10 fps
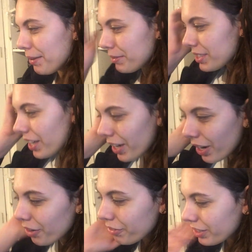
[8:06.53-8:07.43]
So
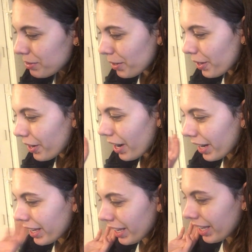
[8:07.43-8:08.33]
hopefully tomorrow I
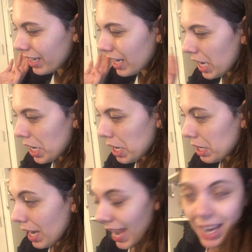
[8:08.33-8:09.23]
can
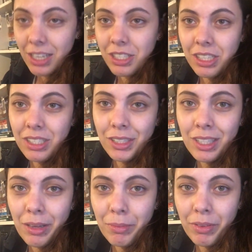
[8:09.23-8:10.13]
actually do
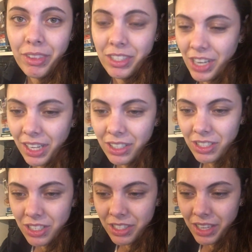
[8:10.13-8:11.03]
some of the
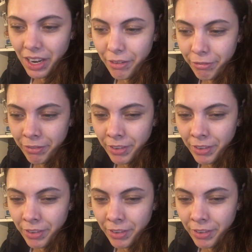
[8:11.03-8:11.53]
challenge stuff.